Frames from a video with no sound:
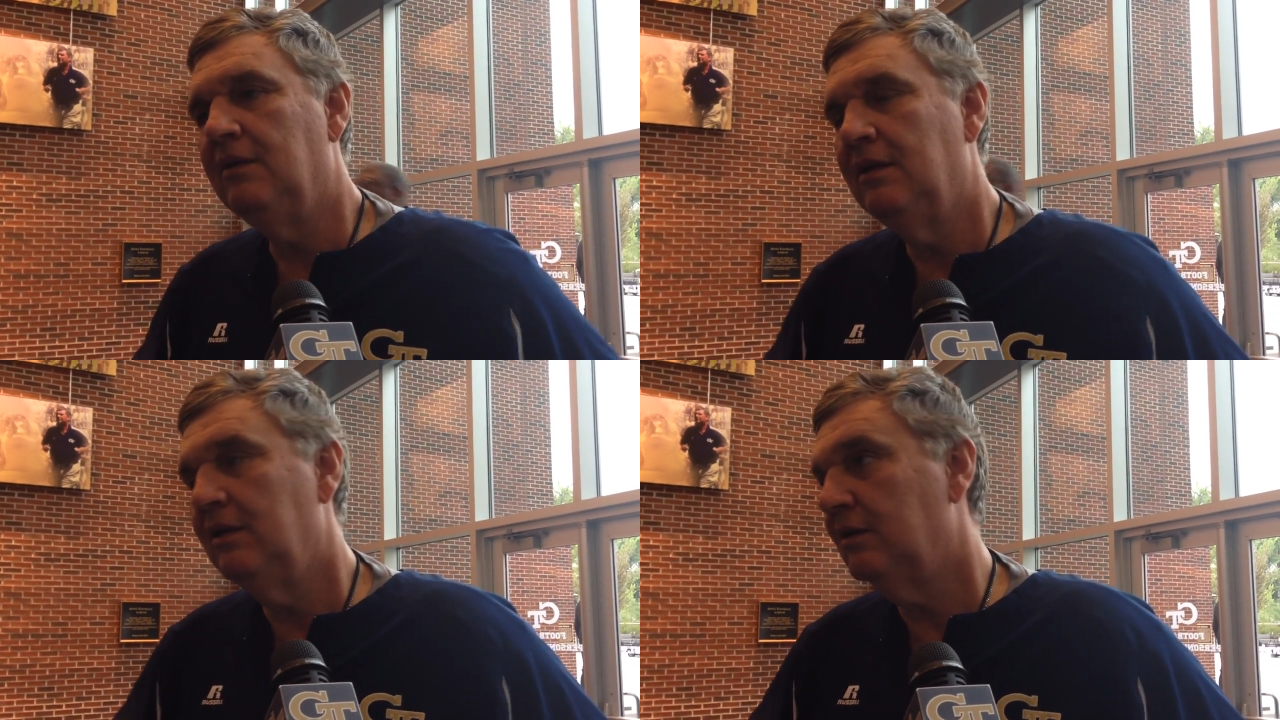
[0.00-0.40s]

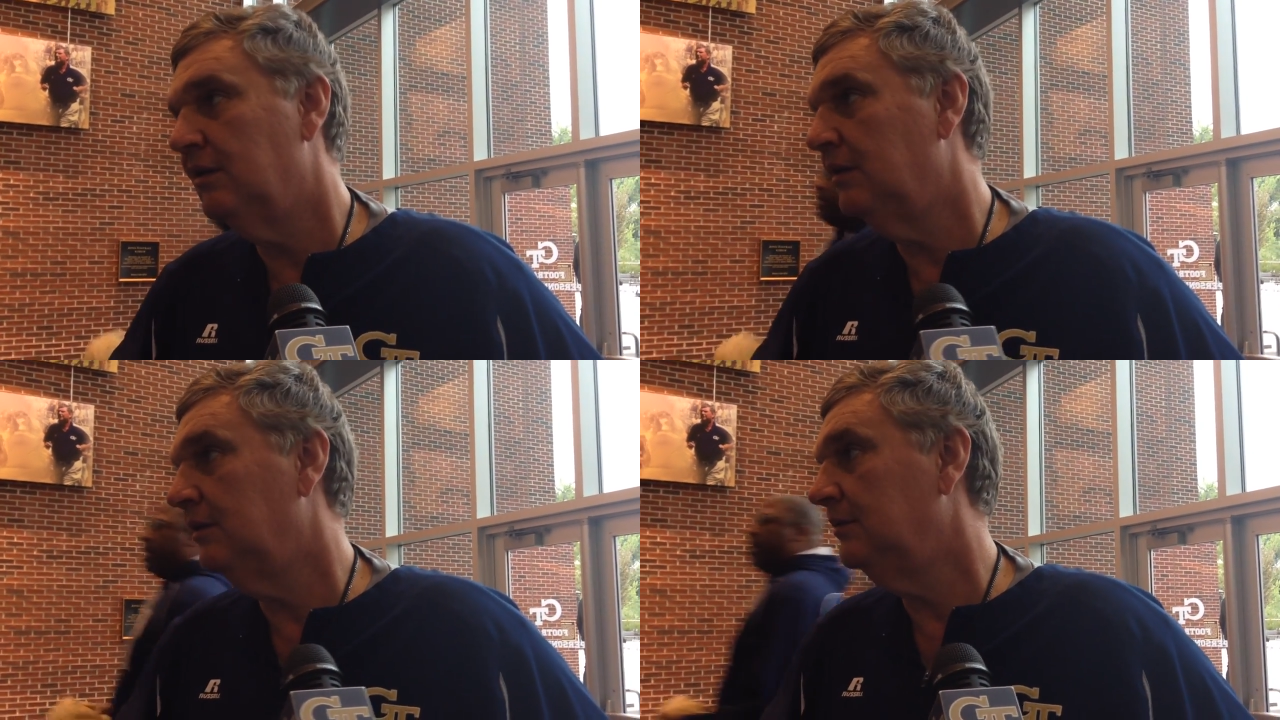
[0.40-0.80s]
I think
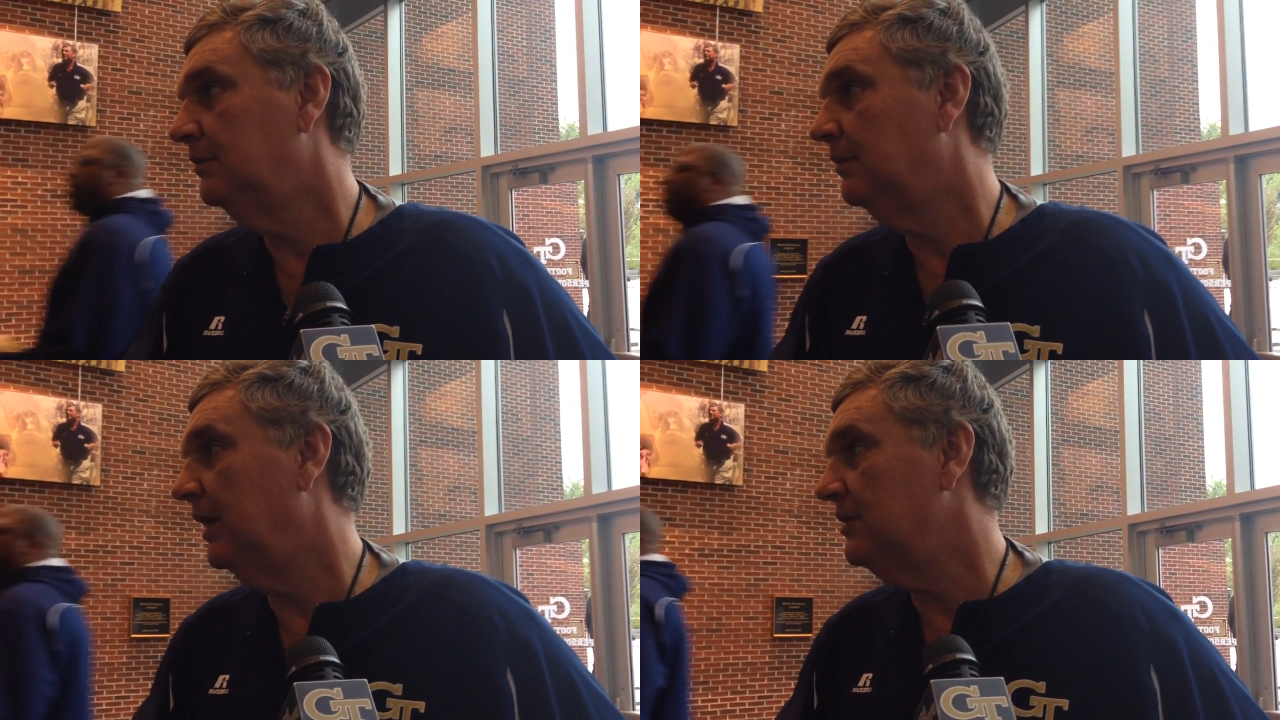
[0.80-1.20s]
uh,
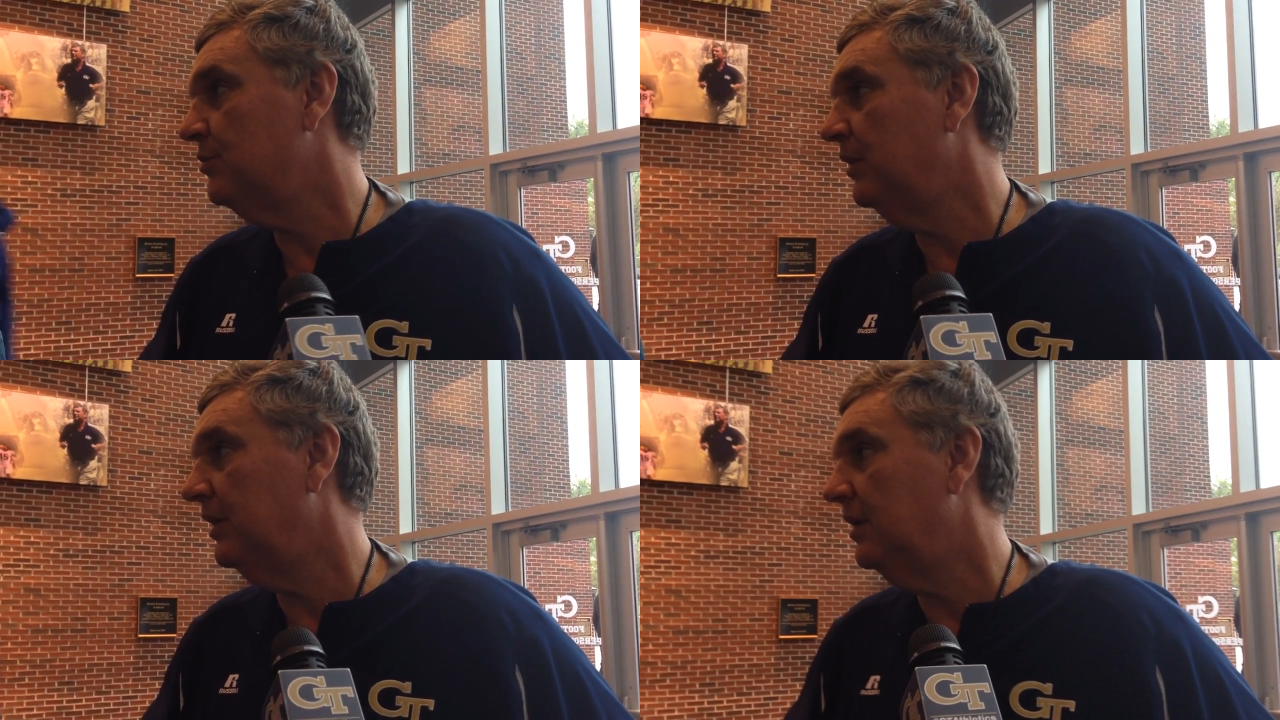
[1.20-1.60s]
guys
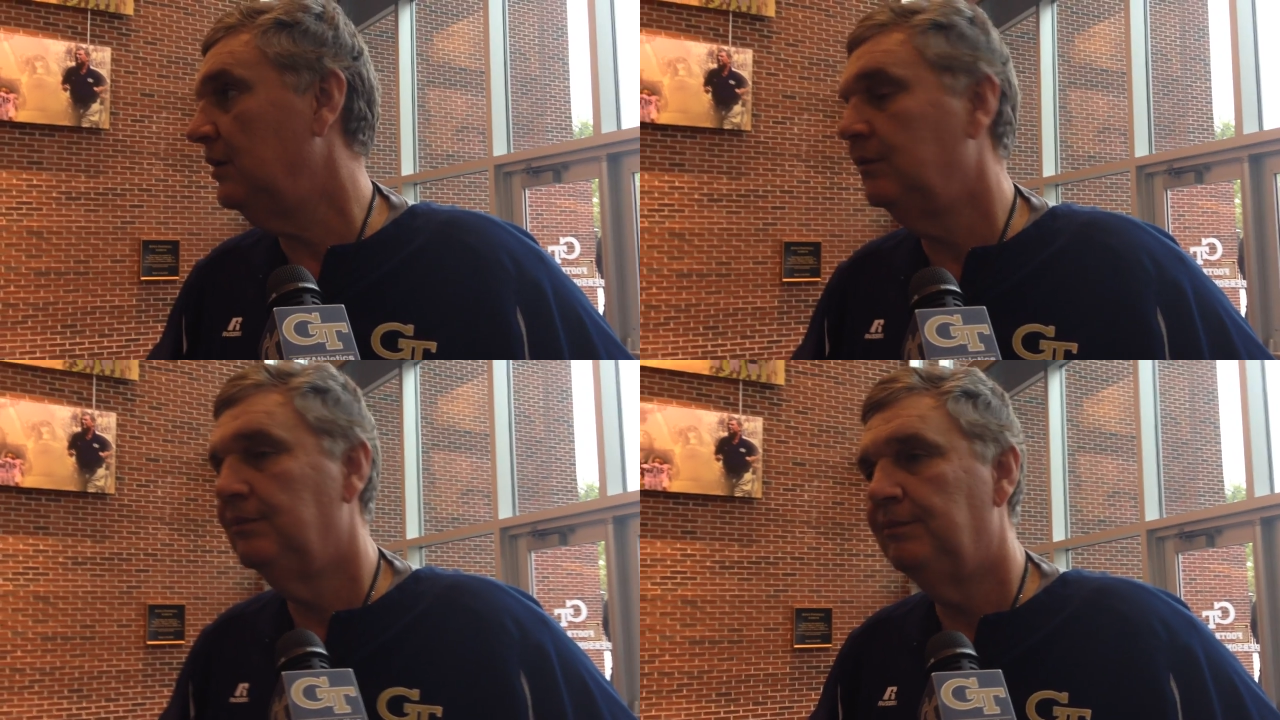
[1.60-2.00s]
are ready to
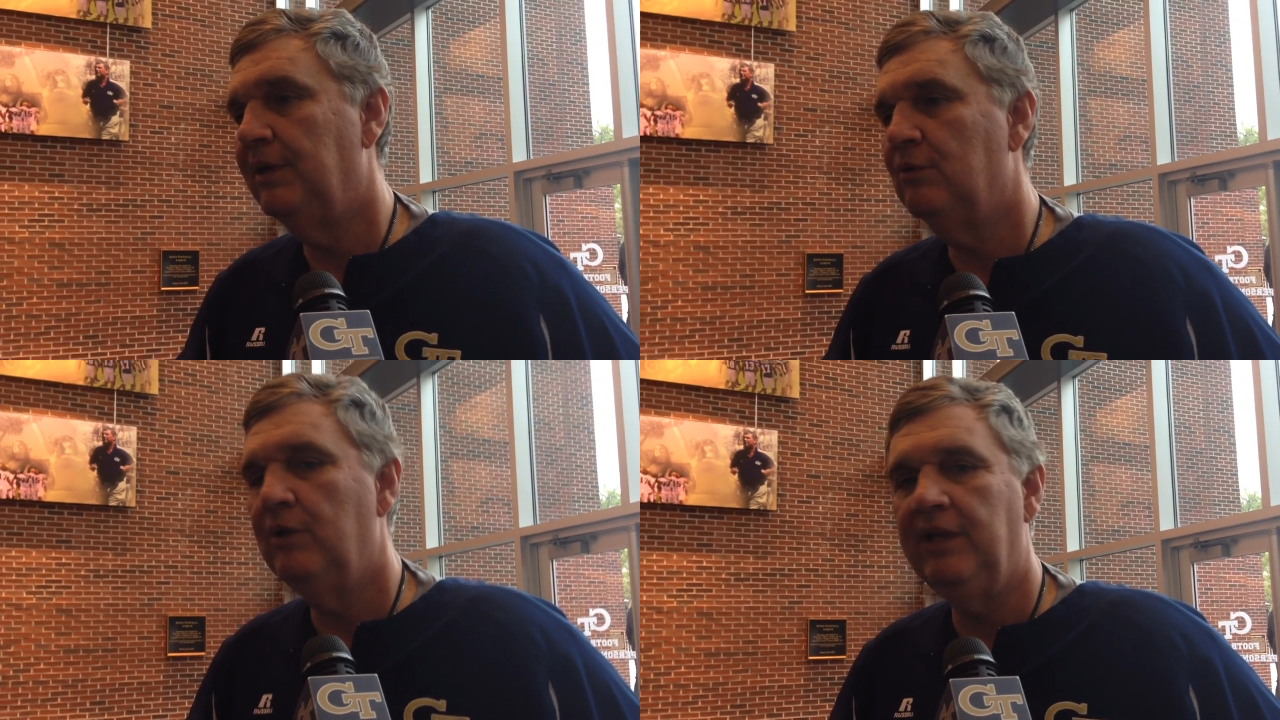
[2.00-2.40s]
go.
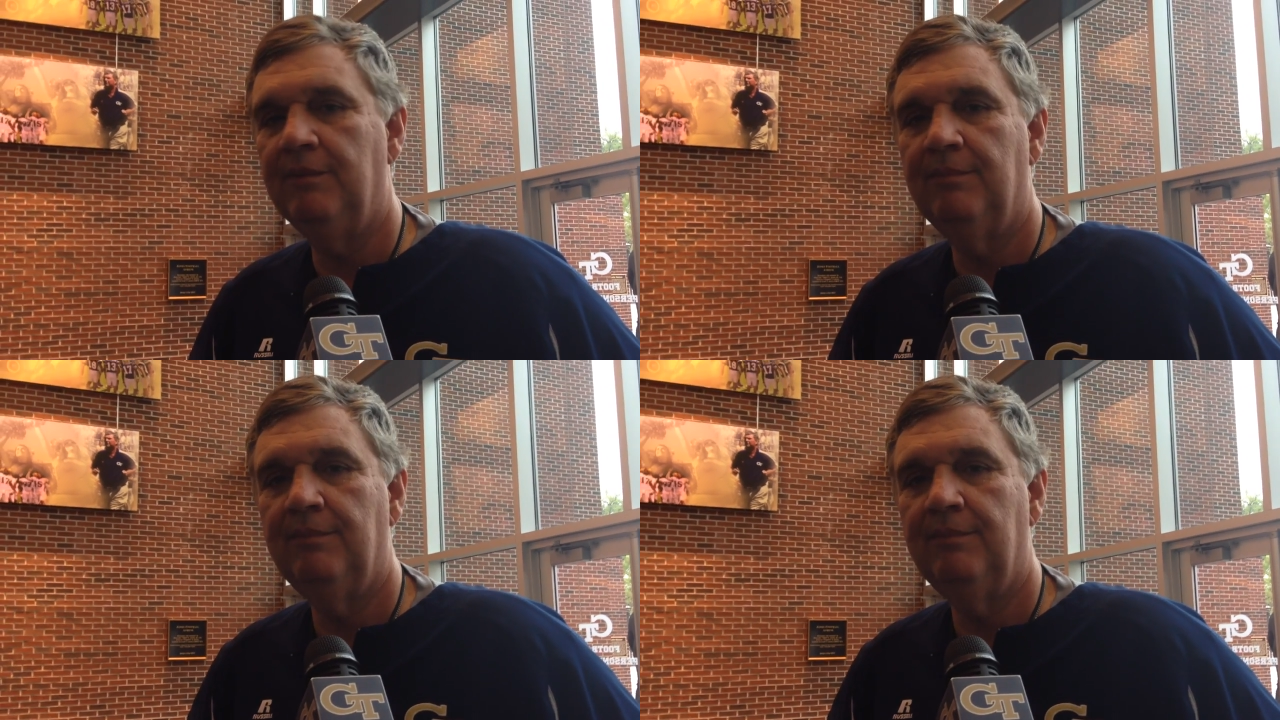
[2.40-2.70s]
Big week.